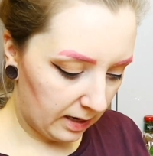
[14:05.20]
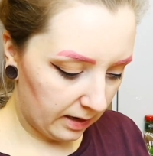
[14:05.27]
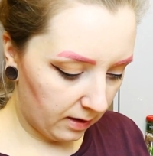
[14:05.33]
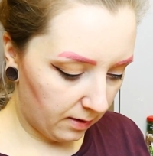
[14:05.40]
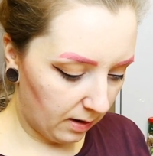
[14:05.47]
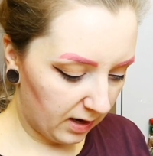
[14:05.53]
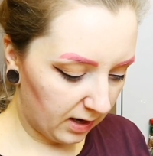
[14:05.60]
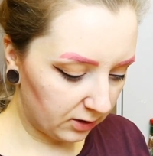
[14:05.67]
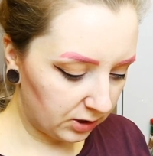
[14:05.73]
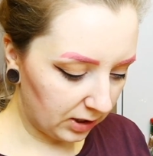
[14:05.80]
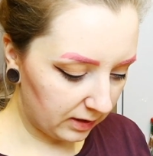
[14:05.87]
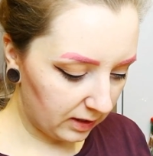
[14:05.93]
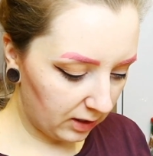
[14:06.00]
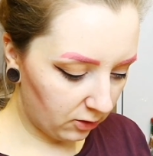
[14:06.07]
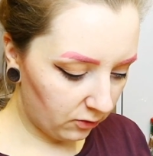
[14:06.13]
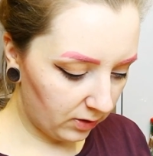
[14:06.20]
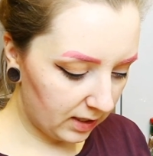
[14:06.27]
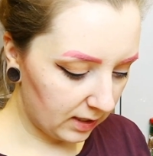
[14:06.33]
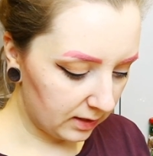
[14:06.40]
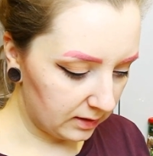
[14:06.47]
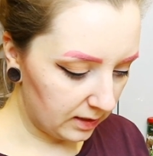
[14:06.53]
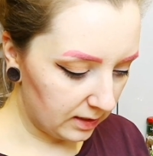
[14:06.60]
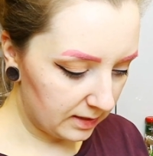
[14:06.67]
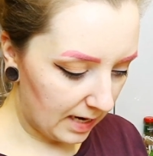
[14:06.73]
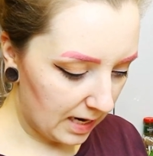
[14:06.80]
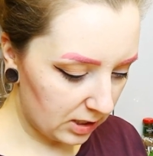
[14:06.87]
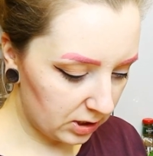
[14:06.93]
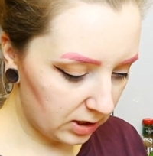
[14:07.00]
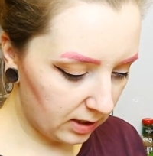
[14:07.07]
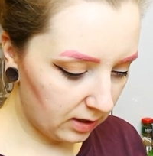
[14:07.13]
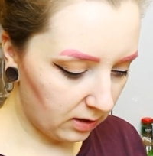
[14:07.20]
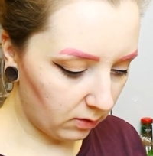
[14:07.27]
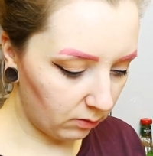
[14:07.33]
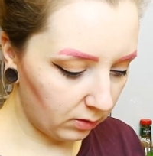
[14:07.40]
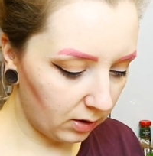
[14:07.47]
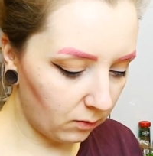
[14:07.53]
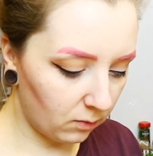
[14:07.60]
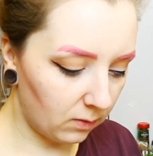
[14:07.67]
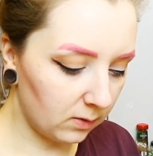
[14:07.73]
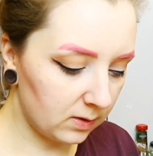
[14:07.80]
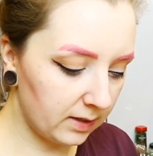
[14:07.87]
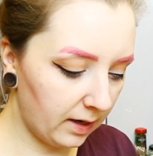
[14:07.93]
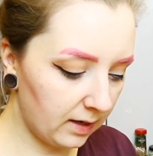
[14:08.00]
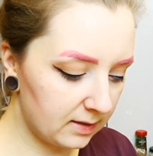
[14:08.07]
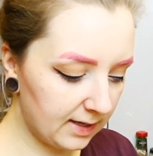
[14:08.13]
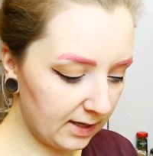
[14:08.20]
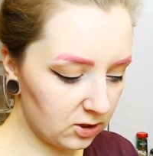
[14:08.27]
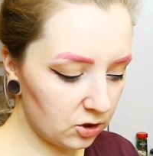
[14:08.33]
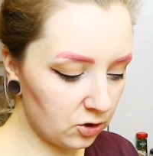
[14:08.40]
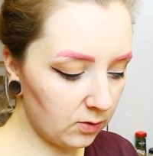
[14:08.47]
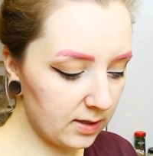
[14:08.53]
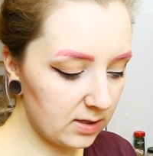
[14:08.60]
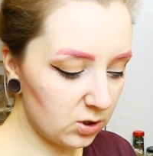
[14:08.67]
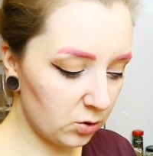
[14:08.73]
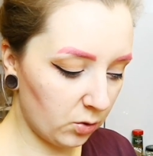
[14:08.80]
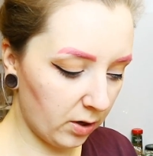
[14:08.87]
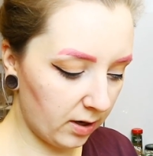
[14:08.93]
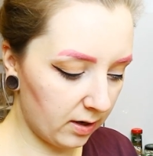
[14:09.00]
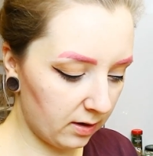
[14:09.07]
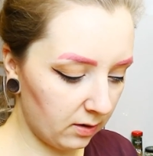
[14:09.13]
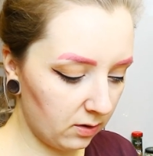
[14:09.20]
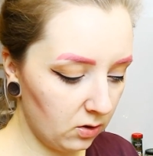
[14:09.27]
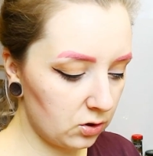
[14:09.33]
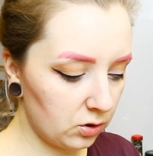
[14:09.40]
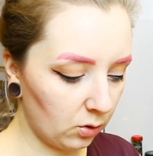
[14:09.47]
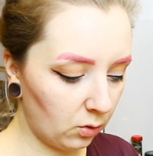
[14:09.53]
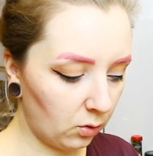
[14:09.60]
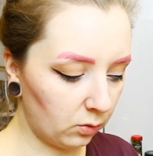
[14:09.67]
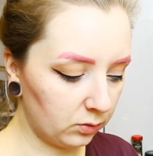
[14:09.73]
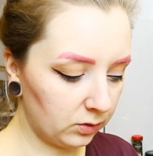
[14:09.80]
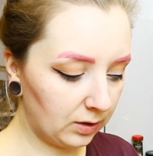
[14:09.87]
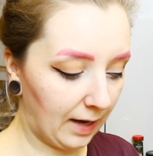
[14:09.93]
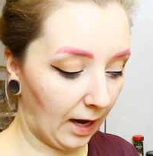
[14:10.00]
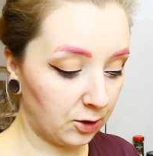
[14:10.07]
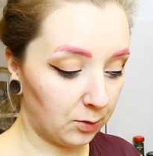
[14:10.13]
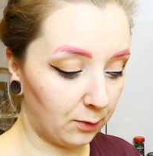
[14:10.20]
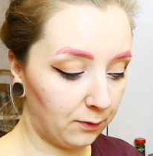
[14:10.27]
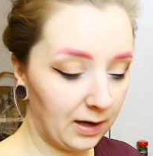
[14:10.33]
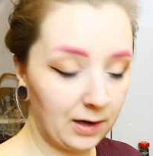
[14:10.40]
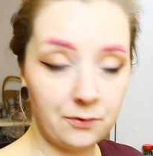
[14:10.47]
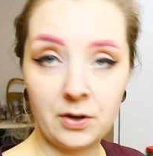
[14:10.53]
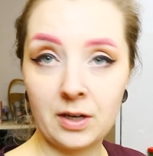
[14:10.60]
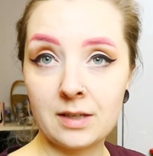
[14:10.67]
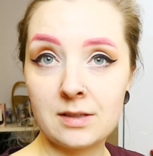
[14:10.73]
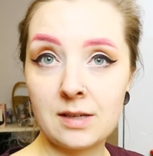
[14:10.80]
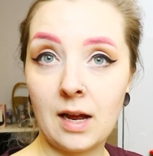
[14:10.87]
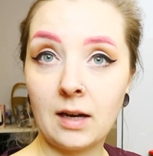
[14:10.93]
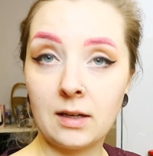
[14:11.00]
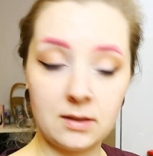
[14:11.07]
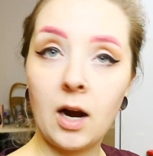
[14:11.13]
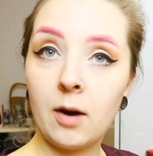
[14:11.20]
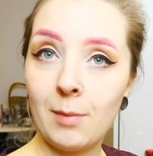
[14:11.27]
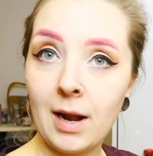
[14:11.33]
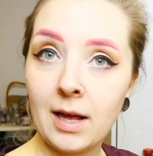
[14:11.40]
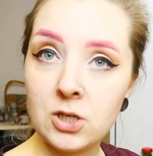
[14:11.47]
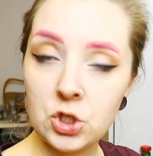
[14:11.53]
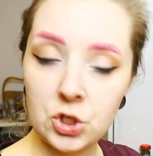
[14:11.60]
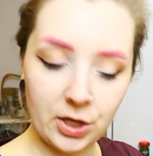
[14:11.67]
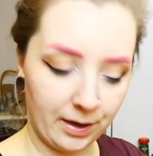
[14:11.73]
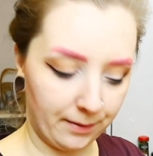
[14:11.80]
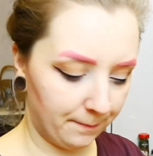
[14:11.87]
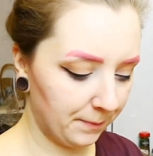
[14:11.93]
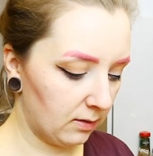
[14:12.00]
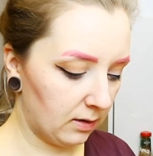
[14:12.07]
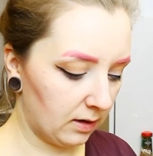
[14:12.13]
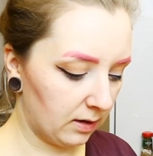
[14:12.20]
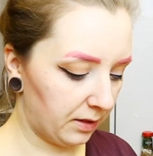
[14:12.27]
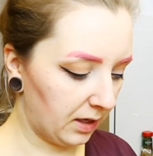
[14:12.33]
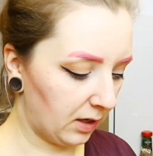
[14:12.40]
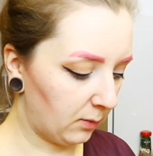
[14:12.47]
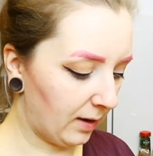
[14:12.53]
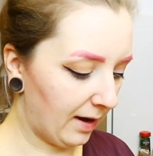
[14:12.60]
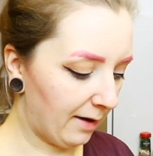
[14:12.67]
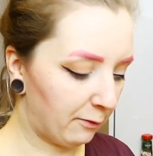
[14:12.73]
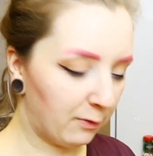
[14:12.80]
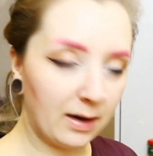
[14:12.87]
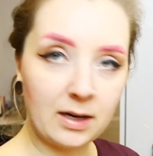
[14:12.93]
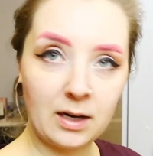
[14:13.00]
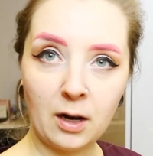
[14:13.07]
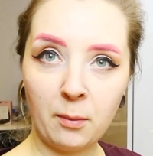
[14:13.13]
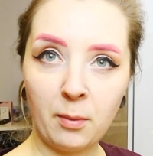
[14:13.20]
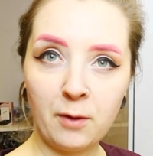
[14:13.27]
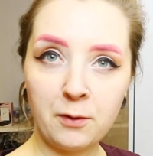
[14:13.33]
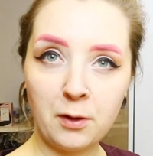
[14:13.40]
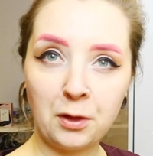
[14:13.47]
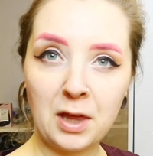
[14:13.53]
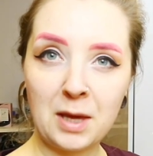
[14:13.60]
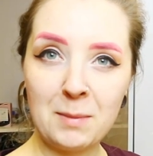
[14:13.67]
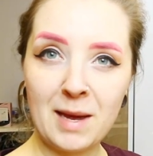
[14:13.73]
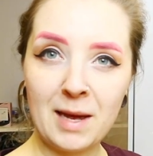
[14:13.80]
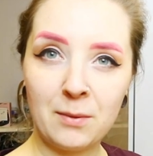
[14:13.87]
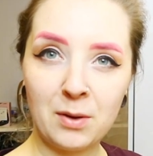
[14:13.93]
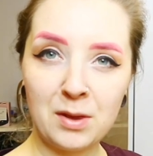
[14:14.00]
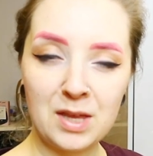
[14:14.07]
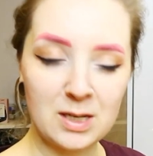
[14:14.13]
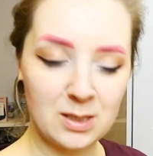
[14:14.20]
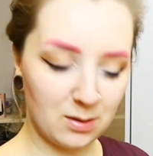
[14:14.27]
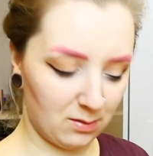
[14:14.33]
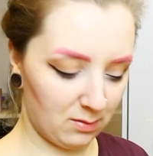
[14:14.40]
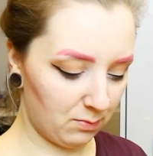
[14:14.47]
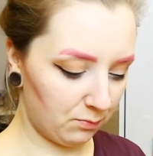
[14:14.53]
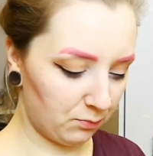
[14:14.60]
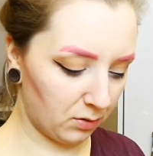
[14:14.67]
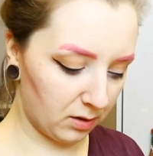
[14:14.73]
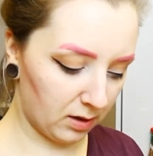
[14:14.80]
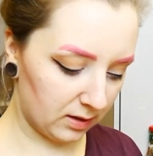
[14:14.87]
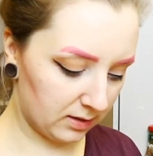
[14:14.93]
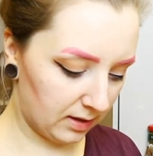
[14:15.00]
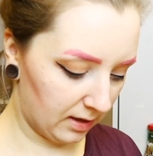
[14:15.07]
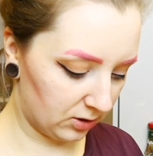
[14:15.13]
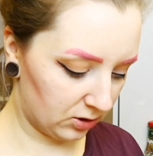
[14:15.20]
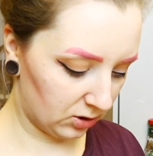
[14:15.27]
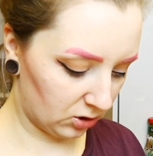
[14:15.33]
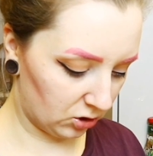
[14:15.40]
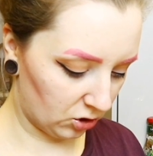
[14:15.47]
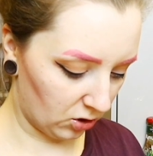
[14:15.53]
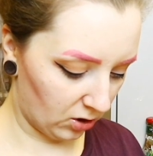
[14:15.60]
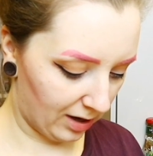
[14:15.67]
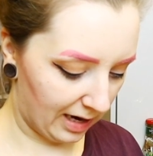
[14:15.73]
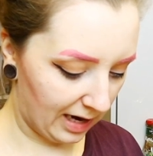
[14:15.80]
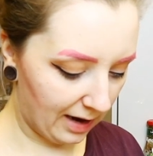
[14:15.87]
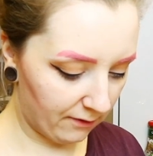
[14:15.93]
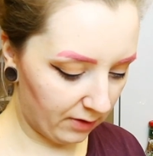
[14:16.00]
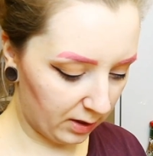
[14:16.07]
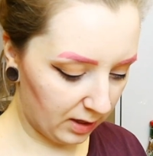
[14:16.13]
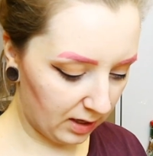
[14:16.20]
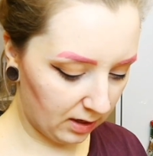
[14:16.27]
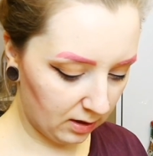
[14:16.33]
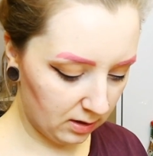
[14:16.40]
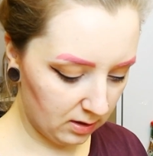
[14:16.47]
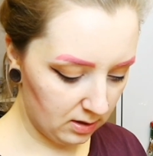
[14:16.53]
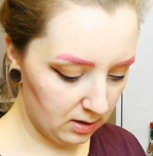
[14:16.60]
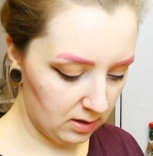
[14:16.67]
And I checked the ingredients and it's actually only water, texturized soya, salt, natural flavorings and caramelized sugar. I think we have like a little bit of a theme here with these products. There's just sugar in everything.